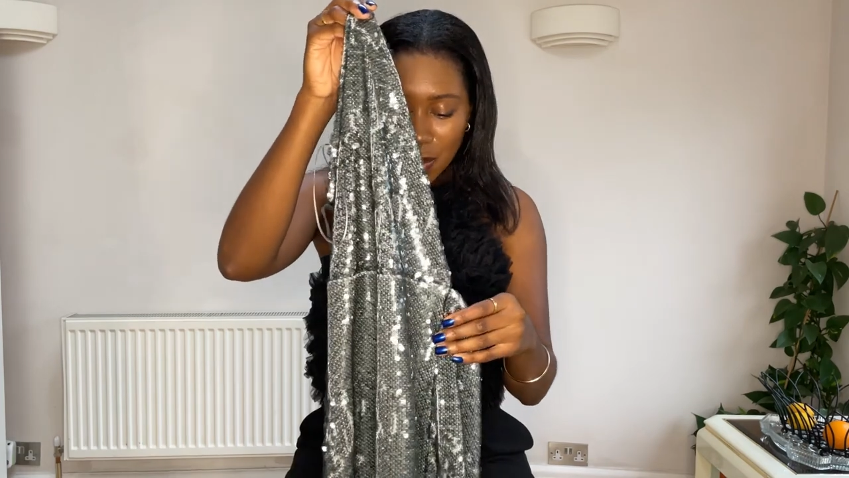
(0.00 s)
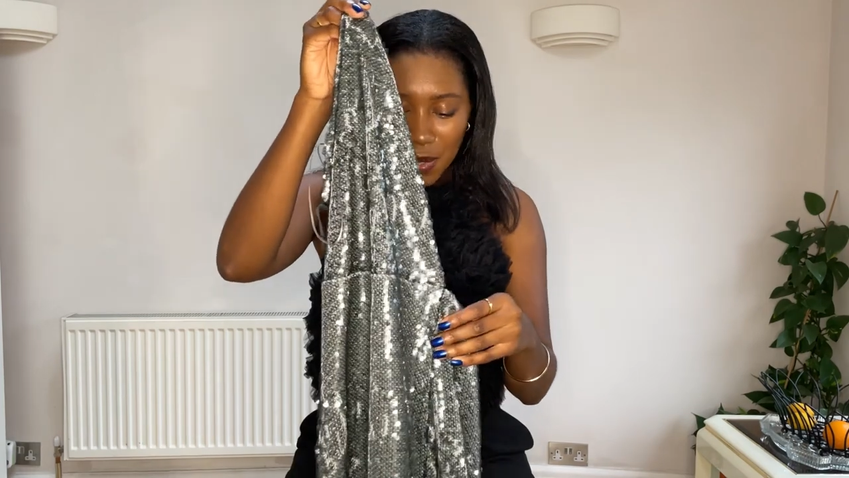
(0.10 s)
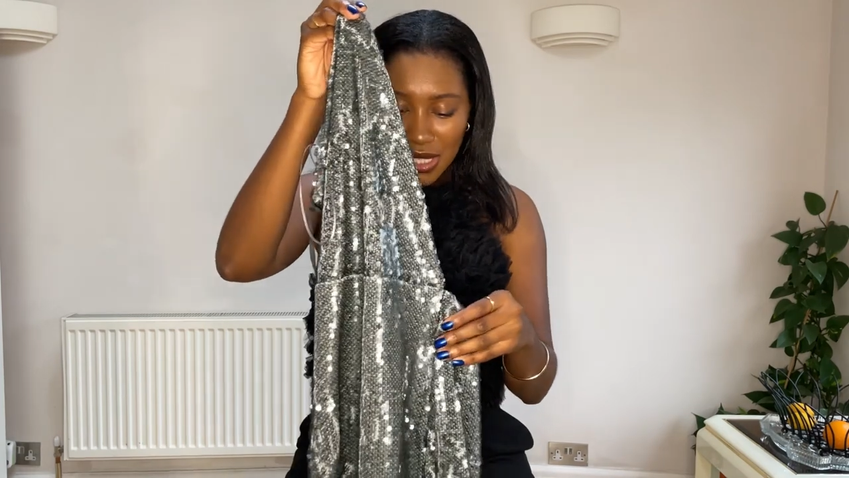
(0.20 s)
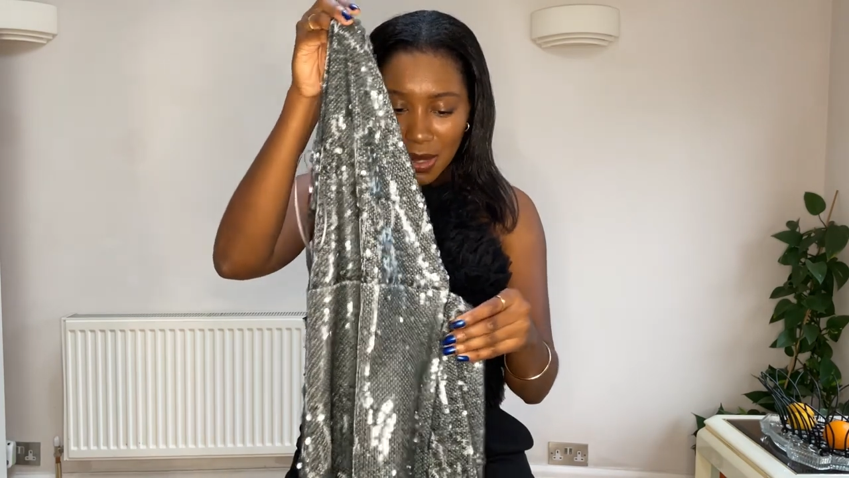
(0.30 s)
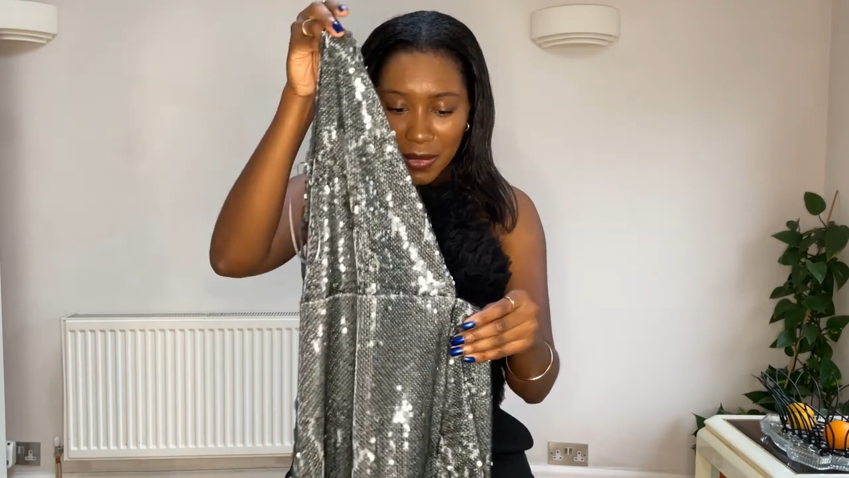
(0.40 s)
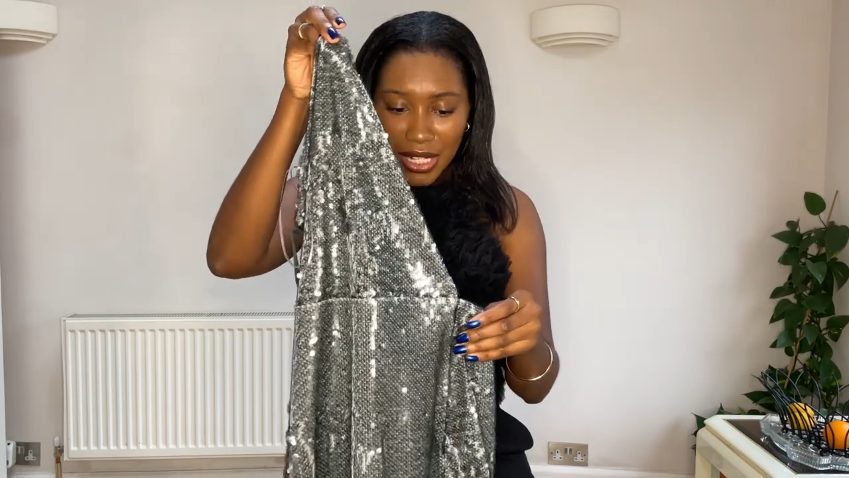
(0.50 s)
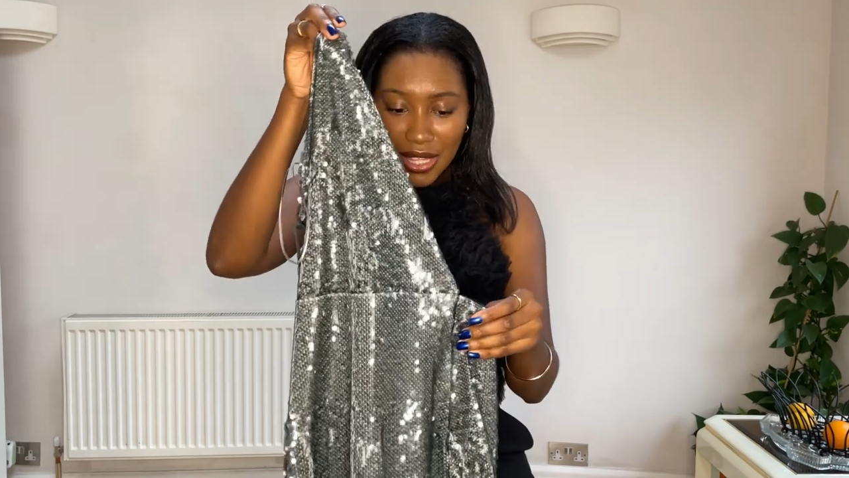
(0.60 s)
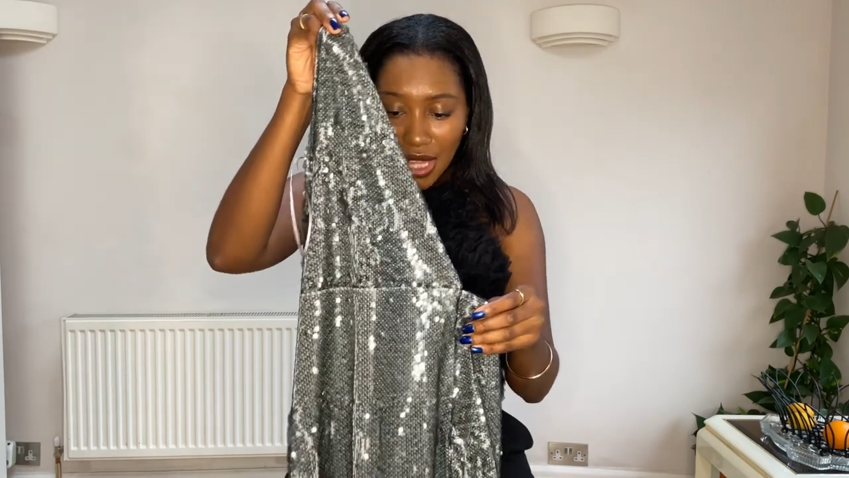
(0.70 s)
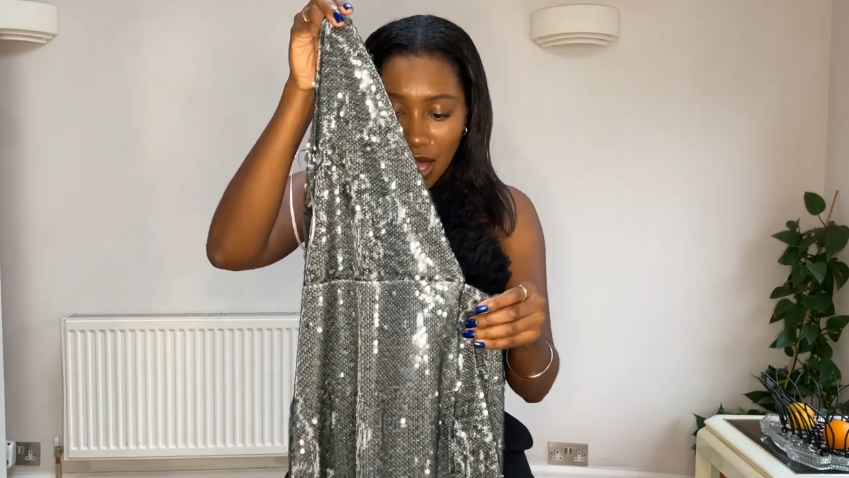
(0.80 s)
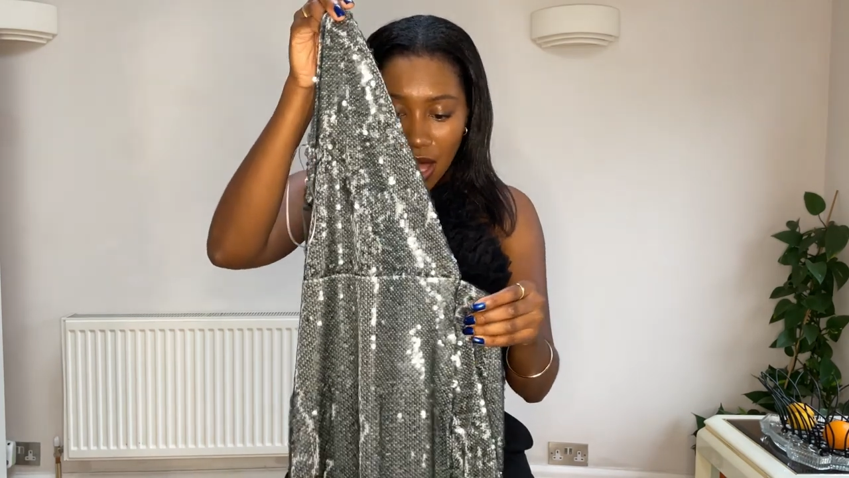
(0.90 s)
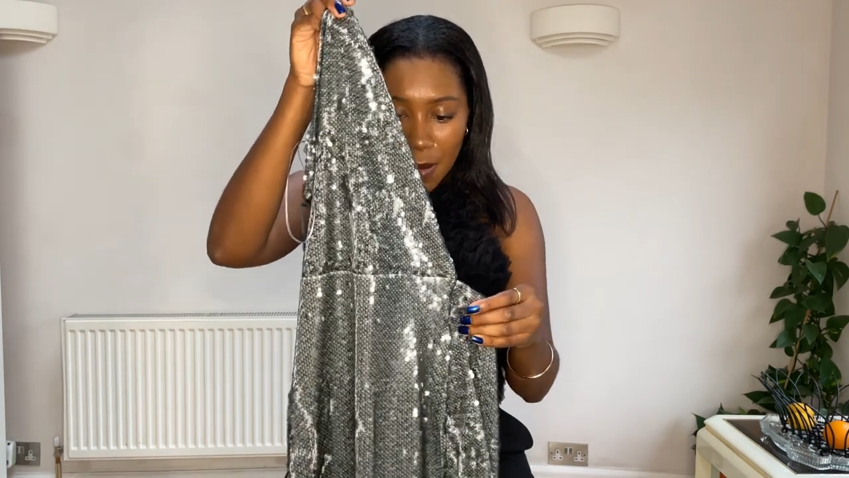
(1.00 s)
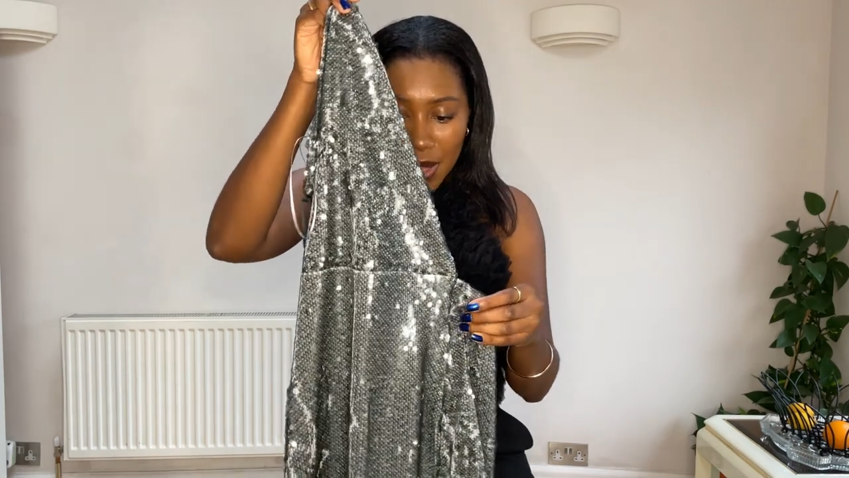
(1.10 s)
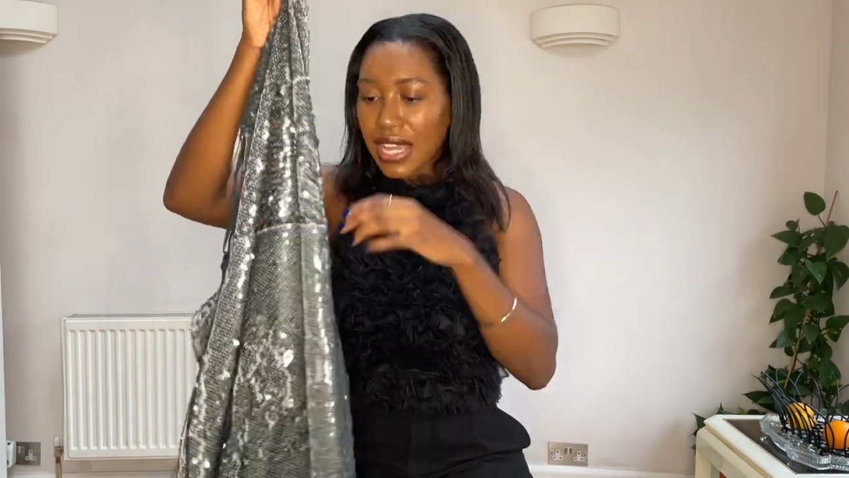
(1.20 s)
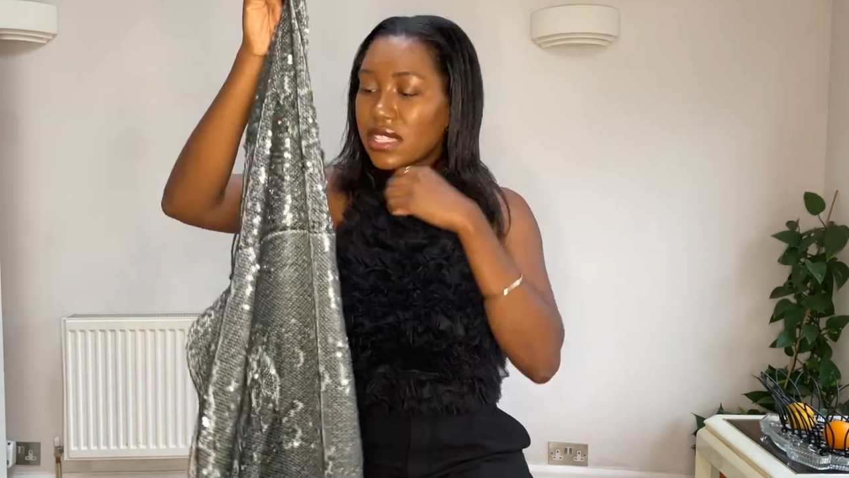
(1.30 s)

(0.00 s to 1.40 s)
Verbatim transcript: to pick something like that up.